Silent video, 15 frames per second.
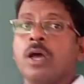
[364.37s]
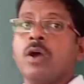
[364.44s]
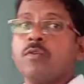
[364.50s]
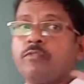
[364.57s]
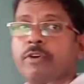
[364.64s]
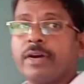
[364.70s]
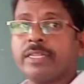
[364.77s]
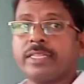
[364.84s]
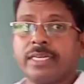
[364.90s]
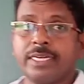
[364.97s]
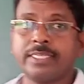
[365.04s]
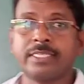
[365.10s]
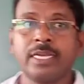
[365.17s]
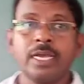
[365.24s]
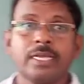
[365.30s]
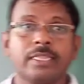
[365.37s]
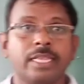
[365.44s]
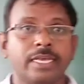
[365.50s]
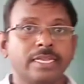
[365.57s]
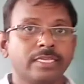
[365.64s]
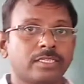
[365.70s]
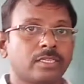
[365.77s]
For that there
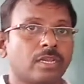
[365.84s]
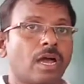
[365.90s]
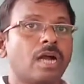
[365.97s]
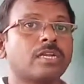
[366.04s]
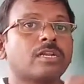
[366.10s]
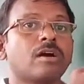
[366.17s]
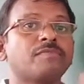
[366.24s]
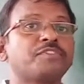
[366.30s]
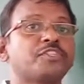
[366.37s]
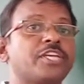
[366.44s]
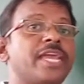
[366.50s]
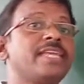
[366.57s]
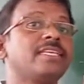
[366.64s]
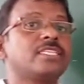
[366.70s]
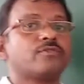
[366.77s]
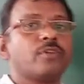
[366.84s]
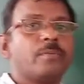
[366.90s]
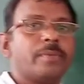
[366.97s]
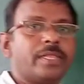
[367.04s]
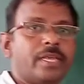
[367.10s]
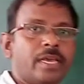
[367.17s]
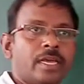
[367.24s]
is a lot of changes will
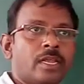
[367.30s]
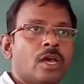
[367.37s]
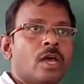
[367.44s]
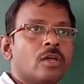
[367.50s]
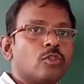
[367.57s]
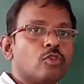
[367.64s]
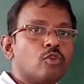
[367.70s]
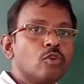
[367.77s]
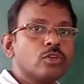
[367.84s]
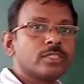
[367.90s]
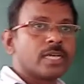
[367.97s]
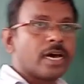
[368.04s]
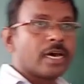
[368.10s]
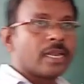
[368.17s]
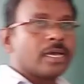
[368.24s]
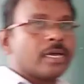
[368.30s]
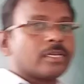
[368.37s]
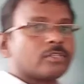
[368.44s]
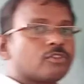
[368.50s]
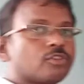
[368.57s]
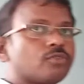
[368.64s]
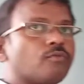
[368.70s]
be there. Those are
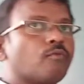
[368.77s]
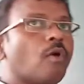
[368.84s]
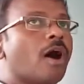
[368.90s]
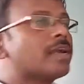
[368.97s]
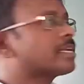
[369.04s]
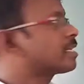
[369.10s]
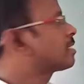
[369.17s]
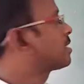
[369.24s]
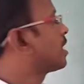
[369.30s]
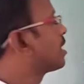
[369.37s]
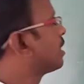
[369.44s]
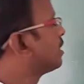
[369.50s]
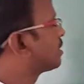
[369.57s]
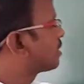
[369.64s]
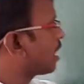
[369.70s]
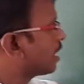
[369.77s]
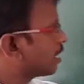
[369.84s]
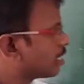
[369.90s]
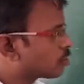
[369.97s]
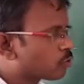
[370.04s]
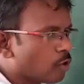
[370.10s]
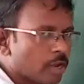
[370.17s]
water cycle. Cycle
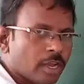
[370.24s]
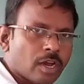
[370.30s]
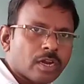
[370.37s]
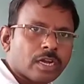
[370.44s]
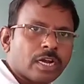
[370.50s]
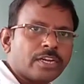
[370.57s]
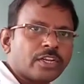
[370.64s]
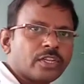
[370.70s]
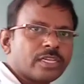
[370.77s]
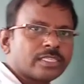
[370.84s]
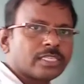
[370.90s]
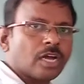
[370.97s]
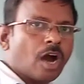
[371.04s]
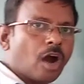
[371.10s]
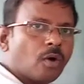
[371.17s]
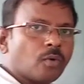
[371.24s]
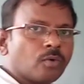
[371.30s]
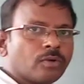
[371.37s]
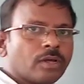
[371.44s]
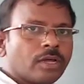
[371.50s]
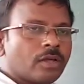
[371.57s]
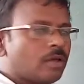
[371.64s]
is going on continuously. How?